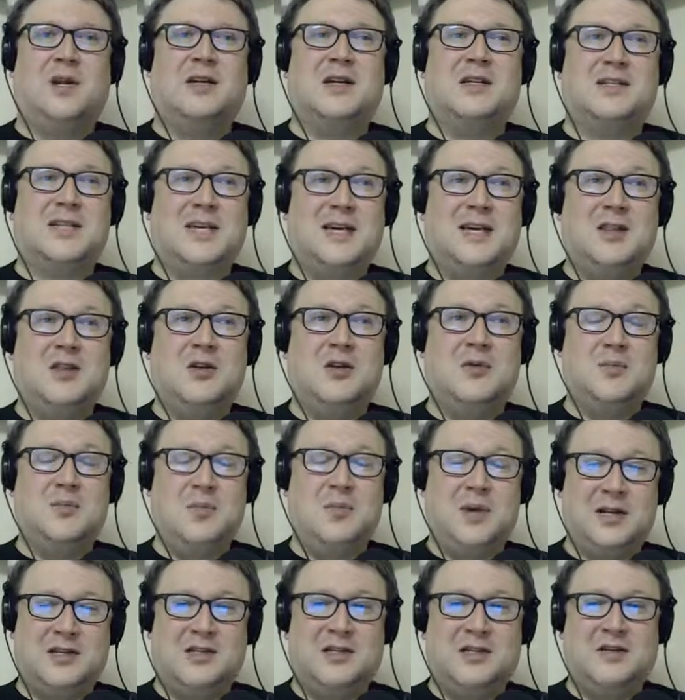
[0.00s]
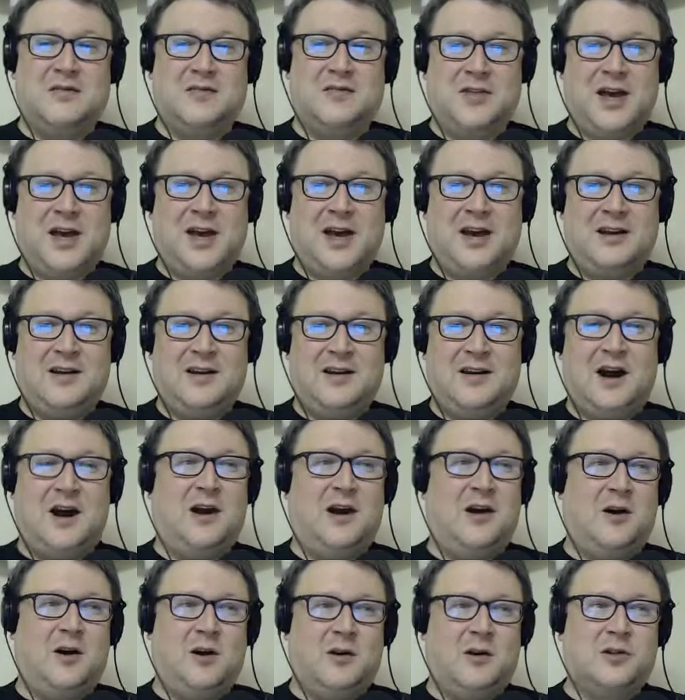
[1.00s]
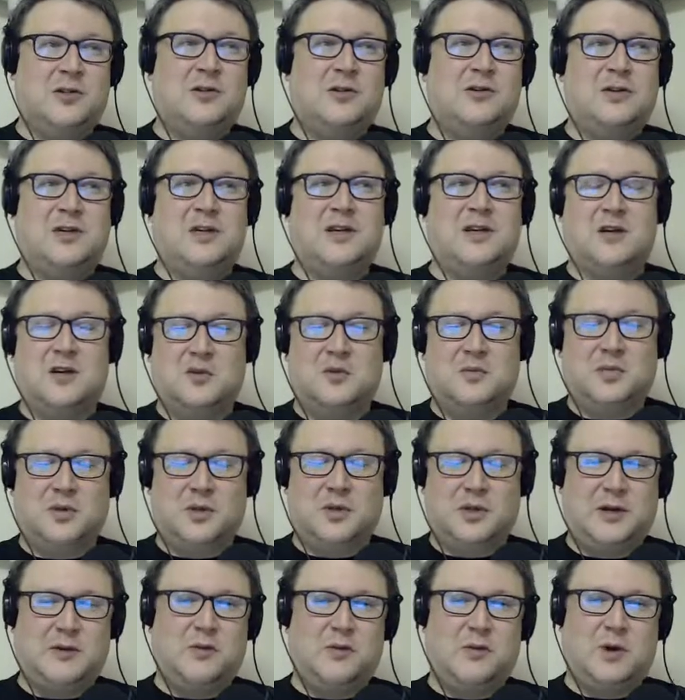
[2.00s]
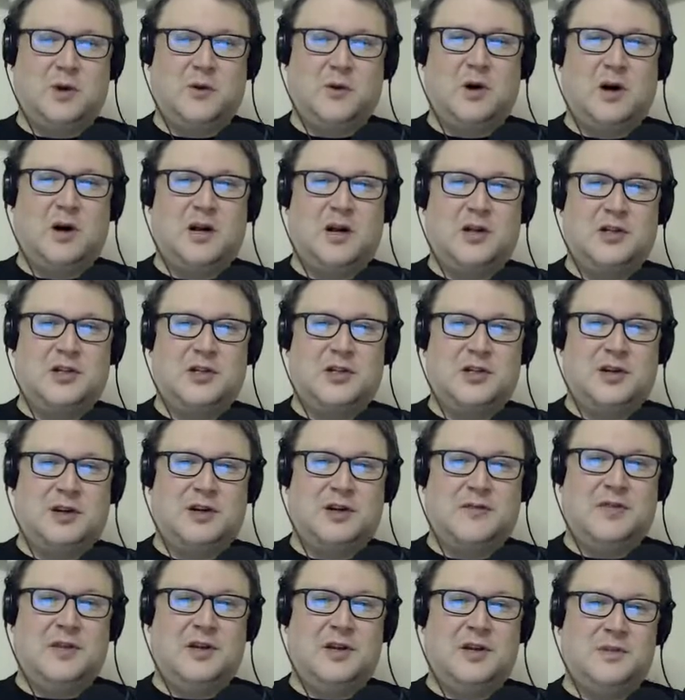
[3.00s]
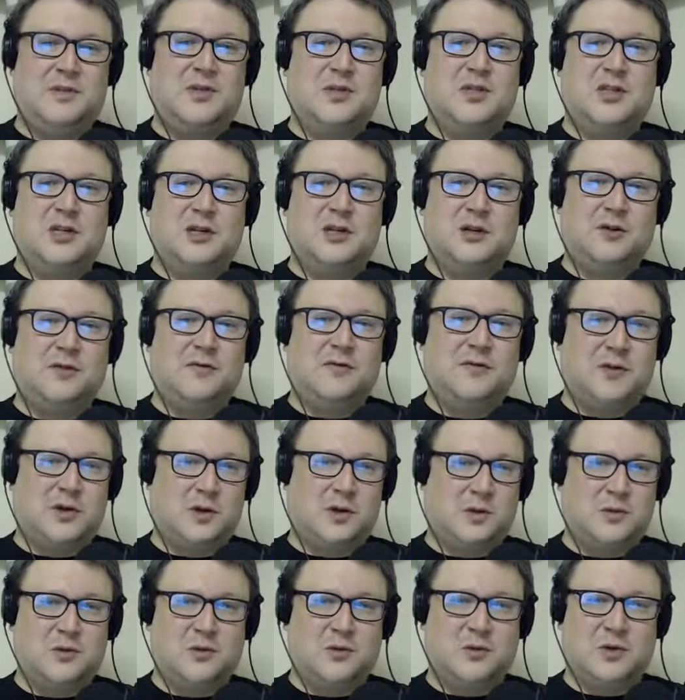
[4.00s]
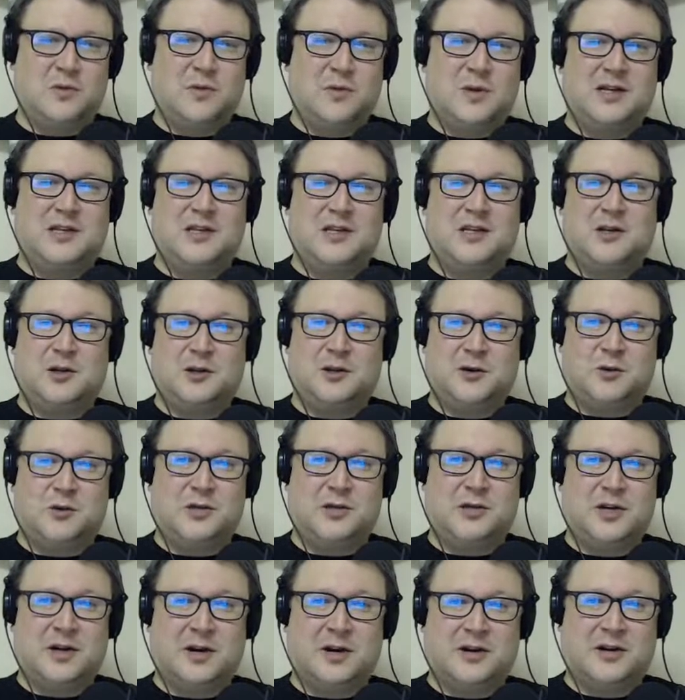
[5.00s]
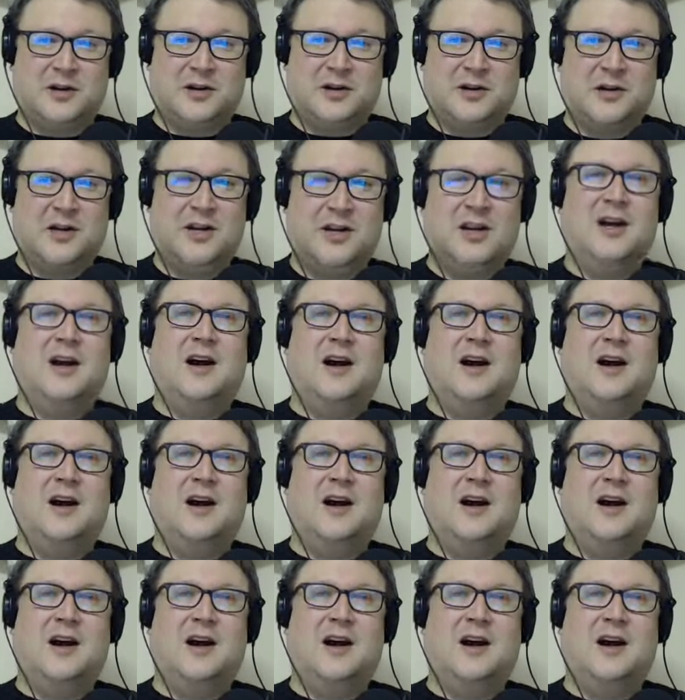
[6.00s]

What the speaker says: Because in the midst of that, I also did a complete rewatch of the MCU films with my 10-year-old daughter,